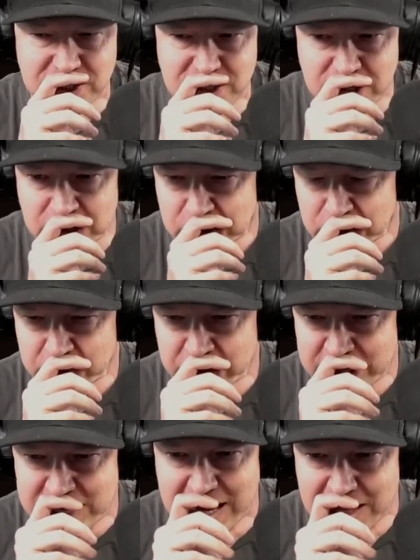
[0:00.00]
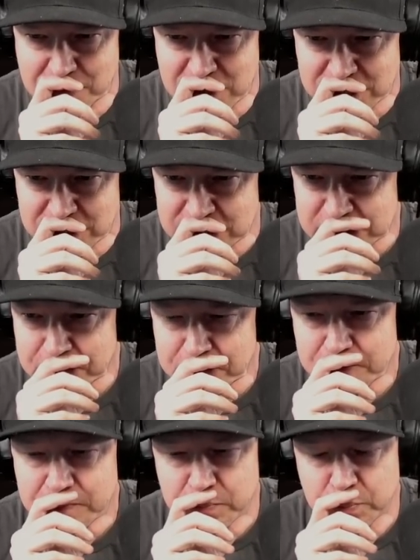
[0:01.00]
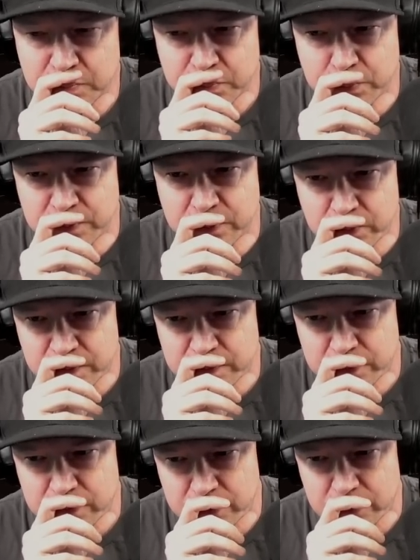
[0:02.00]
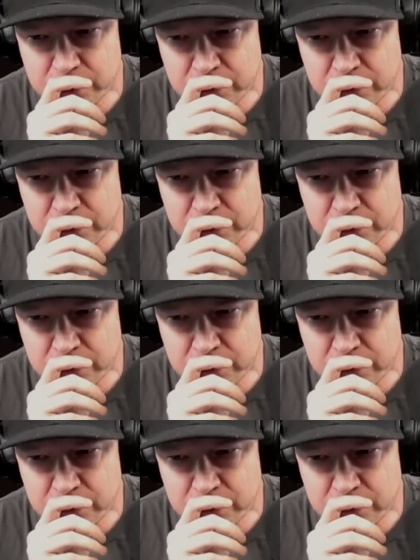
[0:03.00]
too, the daily missions. Yeah,